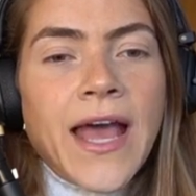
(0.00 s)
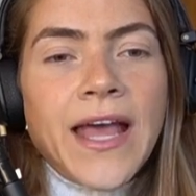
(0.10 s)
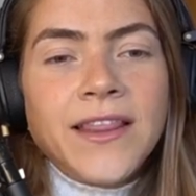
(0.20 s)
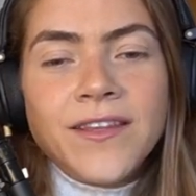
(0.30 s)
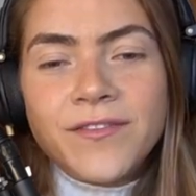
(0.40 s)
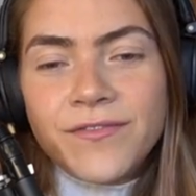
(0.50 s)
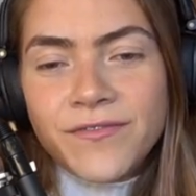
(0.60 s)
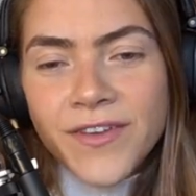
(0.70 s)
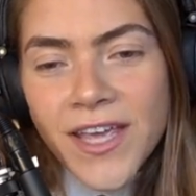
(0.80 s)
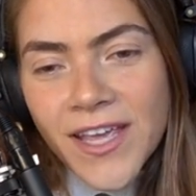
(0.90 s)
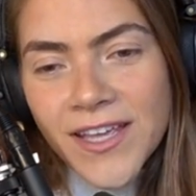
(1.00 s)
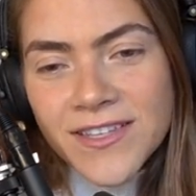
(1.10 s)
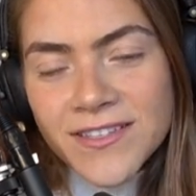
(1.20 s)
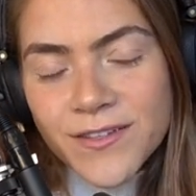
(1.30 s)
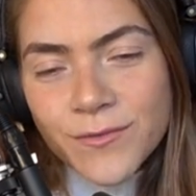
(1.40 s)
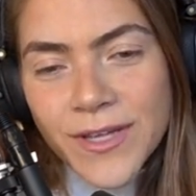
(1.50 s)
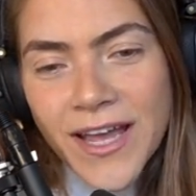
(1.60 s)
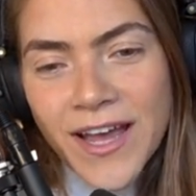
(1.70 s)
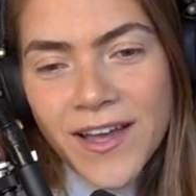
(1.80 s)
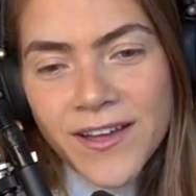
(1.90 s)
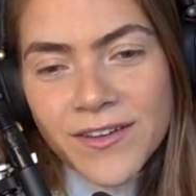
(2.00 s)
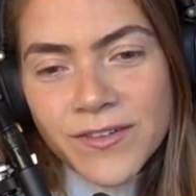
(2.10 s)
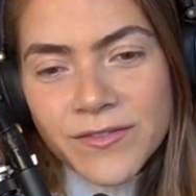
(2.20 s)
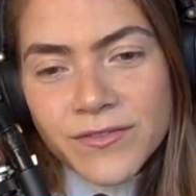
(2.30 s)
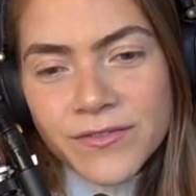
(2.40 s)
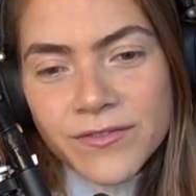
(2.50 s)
And the fears that we have,